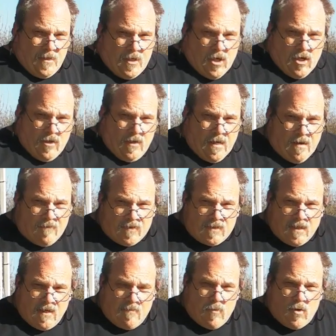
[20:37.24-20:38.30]
Currently have the
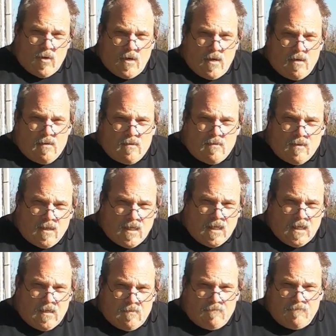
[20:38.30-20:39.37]
Sunny Boy.
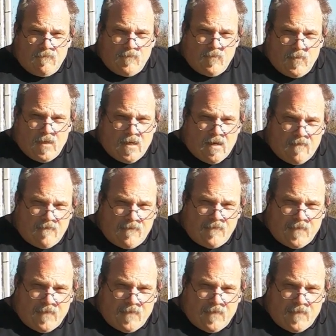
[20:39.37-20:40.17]
We have